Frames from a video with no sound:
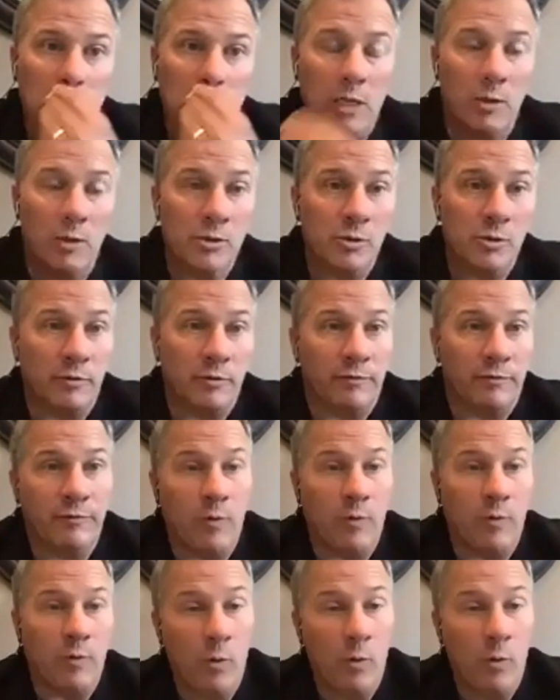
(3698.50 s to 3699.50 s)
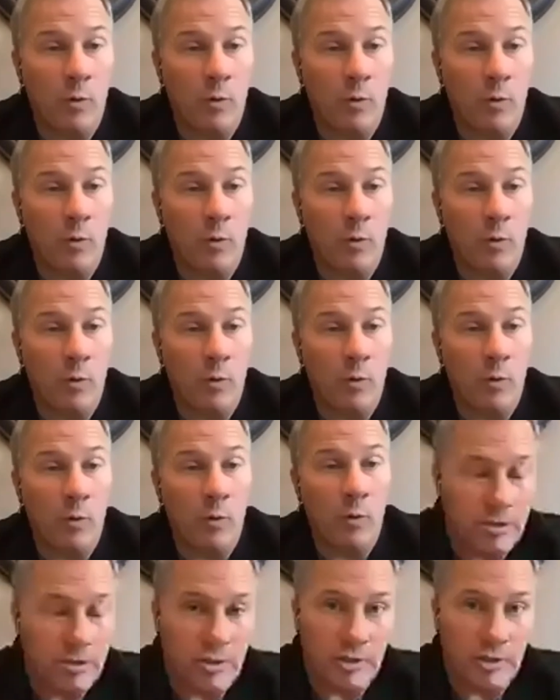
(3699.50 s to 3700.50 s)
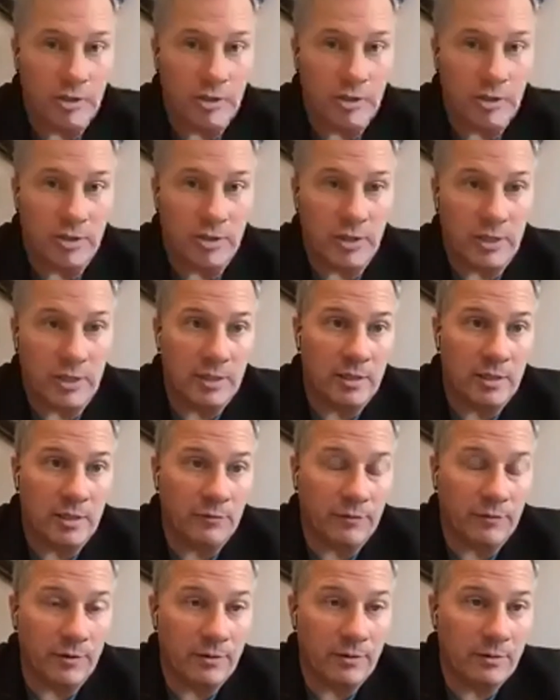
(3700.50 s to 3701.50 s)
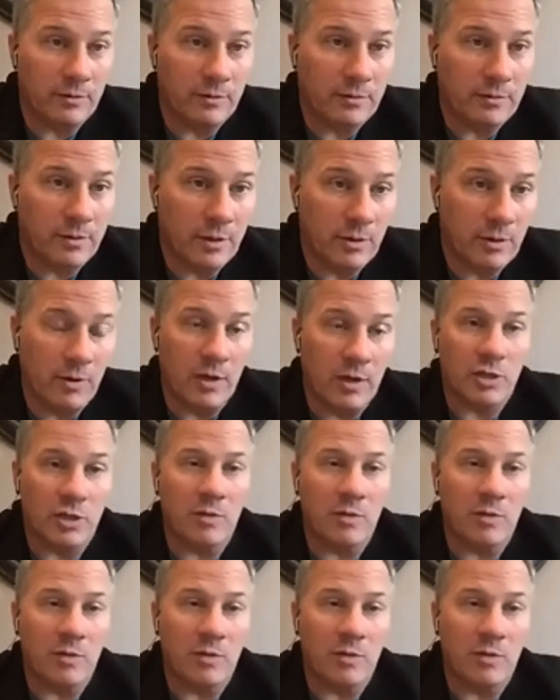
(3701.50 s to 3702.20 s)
closer to 40, but just it's a different generation.